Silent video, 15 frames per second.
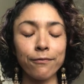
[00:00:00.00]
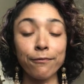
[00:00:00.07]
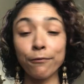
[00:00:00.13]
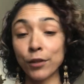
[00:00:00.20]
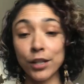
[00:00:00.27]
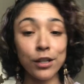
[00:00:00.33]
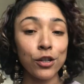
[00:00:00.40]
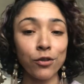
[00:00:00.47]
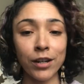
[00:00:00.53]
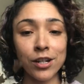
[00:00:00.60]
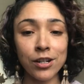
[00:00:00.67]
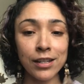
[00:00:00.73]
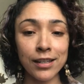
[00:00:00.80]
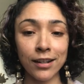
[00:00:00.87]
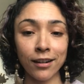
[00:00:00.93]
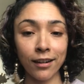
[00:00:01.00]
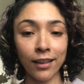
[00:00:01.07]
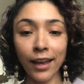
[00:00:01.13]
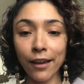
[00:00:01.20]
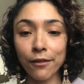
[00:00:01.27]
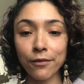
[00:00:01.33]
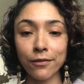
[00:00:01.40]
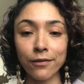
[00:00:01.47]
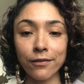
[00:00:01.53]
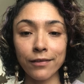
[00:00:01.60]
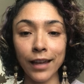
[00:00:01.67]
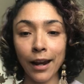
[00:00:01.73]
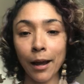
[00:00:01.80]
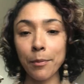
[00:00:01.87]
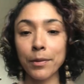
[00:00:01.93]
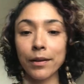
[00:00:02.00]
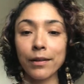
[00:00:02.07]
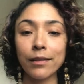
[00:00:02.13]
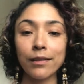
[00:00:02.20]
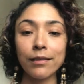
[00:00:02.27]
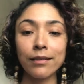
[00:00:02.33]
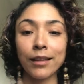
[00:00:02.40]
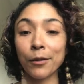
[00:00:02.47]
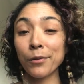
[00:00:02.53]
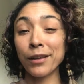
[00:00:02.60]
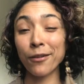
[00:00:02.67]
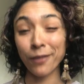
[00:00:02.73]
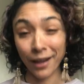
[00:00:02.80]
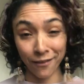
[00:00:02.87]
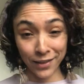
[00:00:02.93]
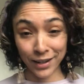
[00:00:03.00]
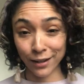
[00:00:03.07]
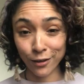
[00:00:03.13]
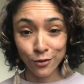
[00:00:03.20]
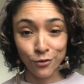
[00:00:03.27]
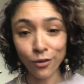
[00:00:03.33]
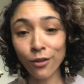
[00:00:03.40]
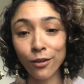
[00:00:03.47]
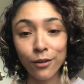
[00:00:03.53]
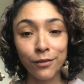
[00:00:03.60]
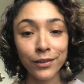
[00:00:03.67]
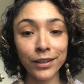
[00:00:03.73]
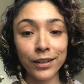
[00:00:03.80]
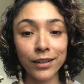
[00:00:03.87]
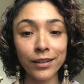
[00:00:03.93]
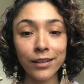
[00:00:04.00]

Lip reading: for situations in our life that happen that we don't have any control over.